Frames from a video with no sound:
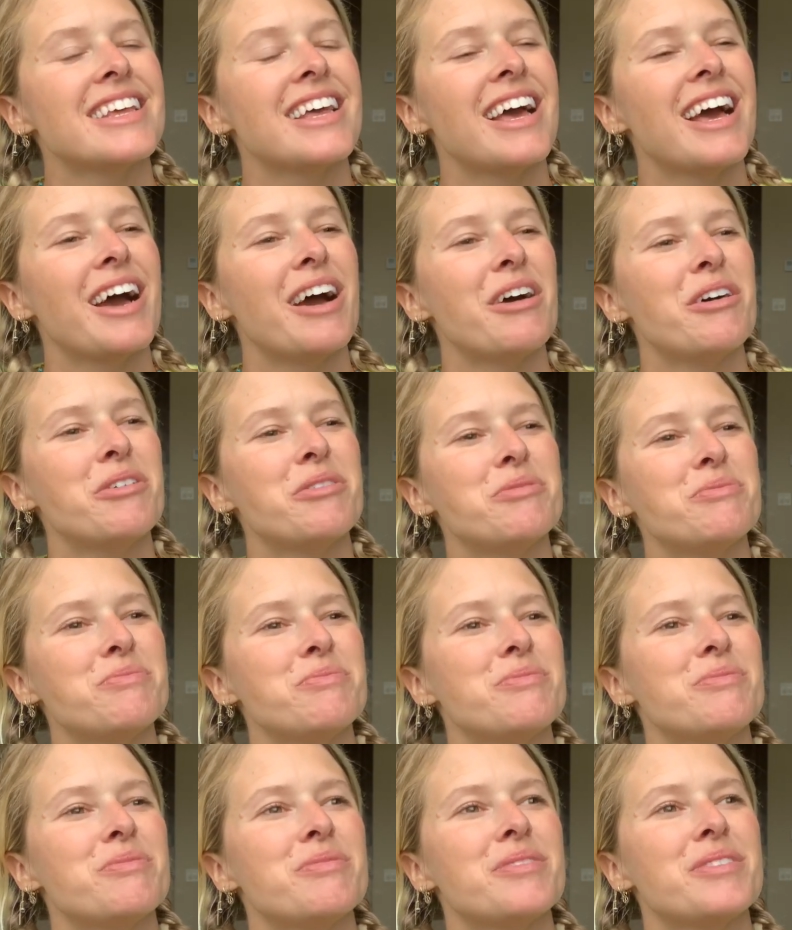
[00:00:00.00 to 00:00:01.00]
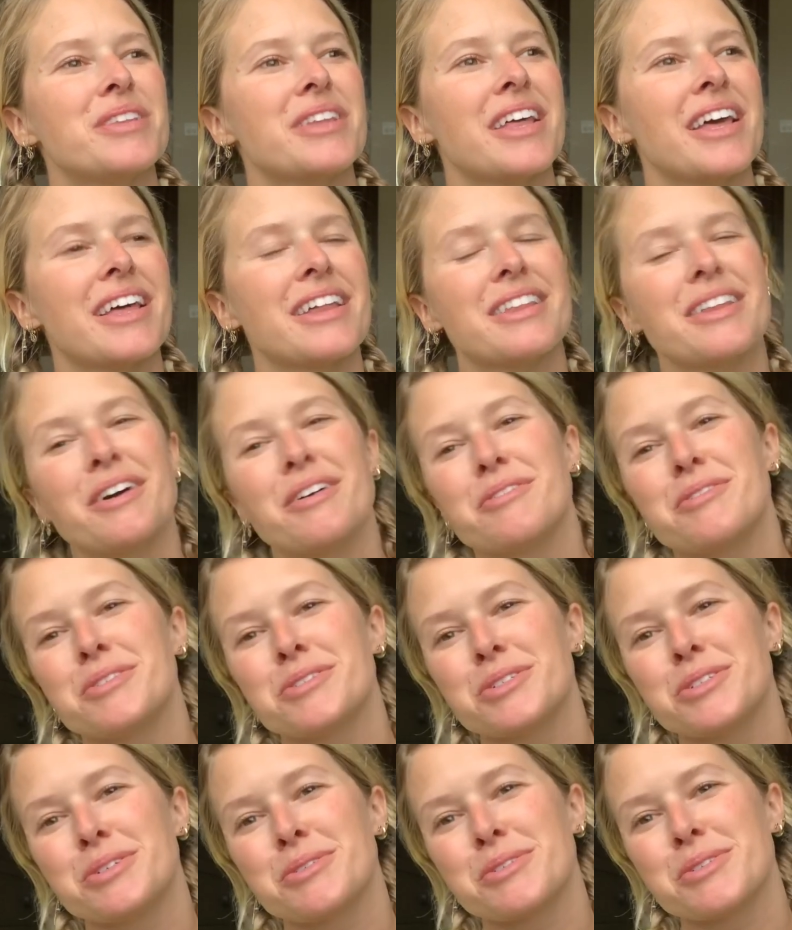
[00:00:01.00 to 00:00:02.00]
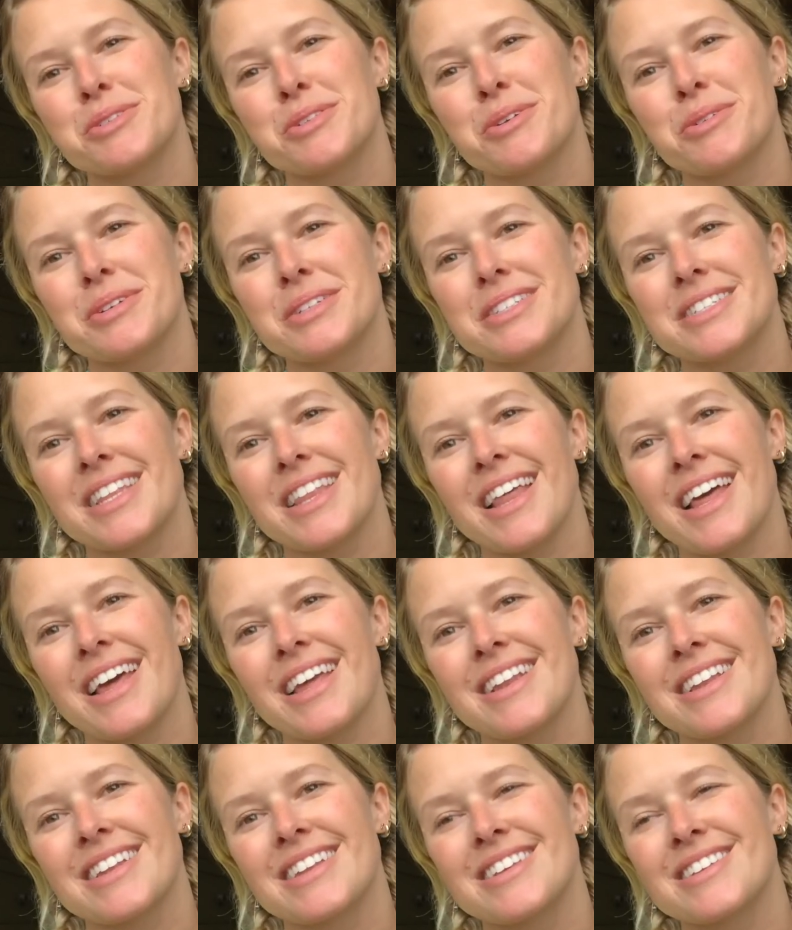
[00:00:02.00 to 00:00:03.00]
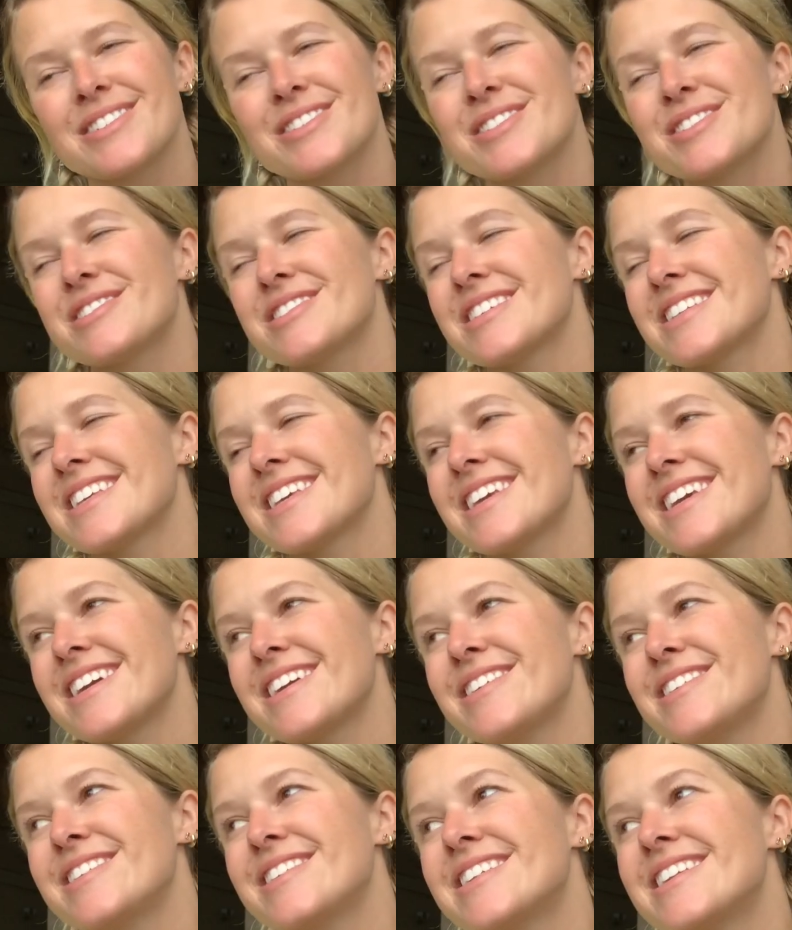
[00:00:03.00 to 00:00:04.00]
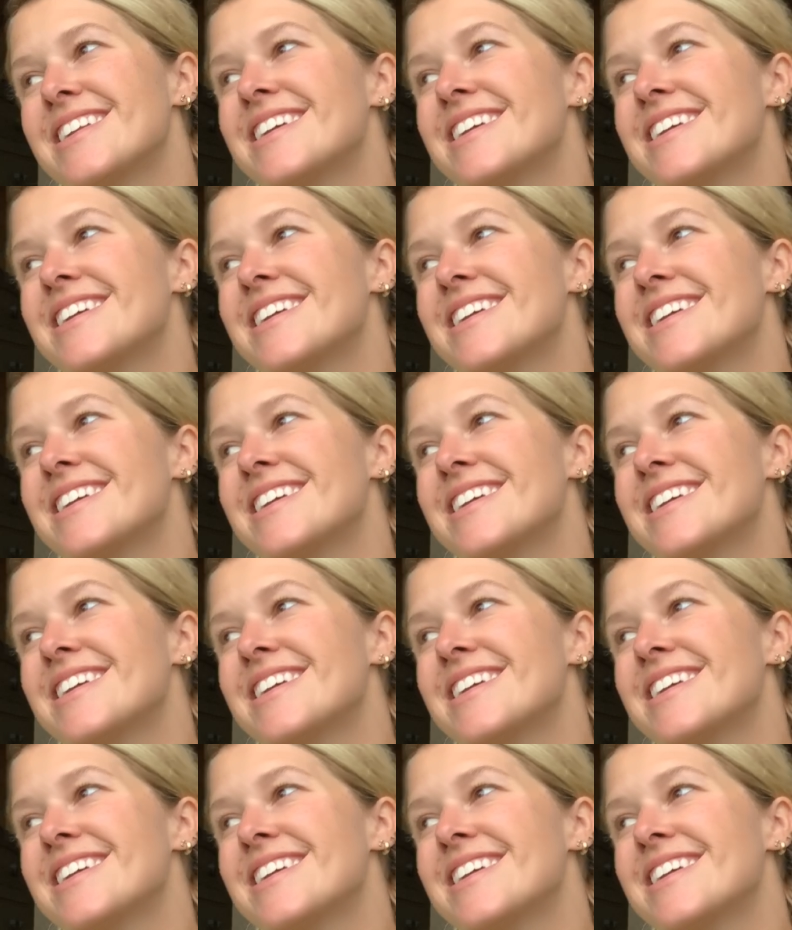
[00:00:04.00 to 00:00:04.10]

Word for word: um, I love that she was so into that. It was really cute.